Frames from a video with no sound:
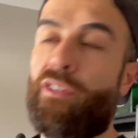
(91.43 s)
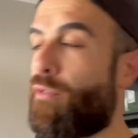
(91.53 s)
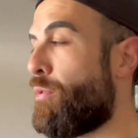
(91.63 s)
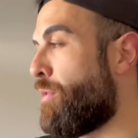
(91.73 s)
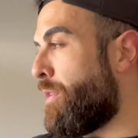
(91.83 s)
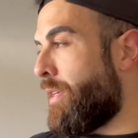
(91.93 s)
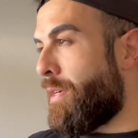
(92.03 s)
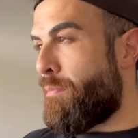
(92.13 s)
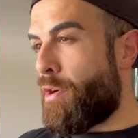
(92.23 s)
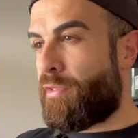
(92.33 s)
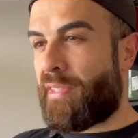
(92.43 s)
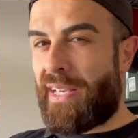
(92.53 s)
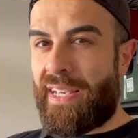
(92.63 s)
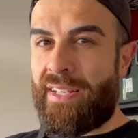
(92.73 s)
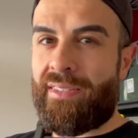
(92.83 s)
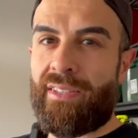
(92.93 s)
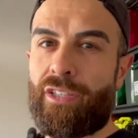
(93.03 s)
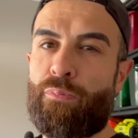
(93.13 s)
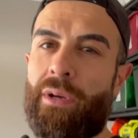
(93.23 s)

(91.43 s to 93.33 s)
Do the most easiest,